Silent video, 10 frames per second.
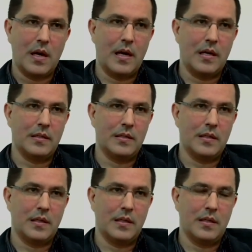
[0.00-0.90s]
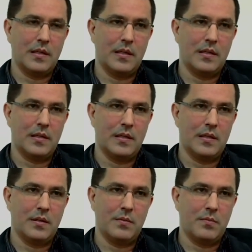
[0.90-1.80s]
and. Uh,
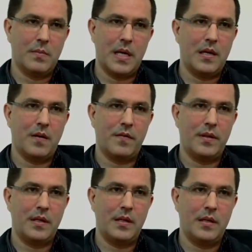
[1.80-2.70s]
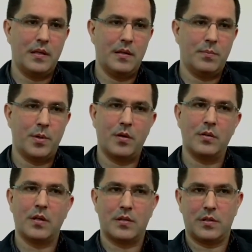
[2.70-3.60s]
many of the
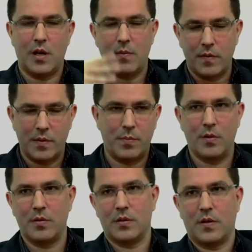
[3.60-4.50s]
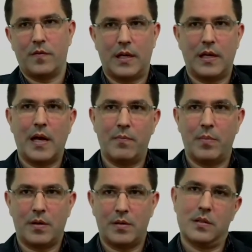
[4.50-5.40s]
products, some of the products of the CLAP
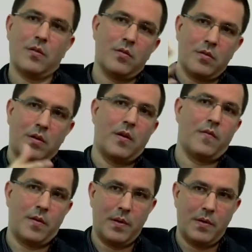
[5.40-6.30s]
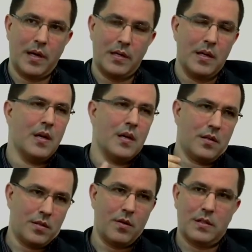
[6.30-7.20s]
boxes also come from Iran.
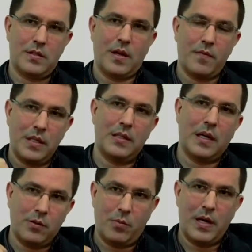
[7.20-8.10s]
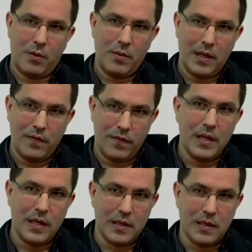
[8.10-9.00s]
So it's something that we are really
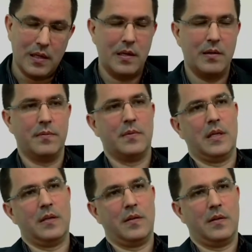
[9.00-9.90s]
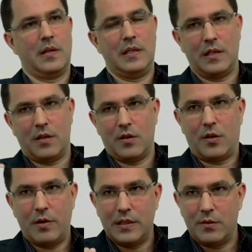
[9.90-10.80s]
feeling in, in, the, in the
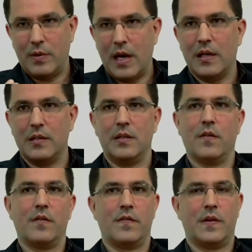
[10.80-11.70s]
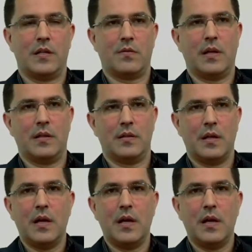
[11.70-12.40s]
concrete reality of the Venezuelans.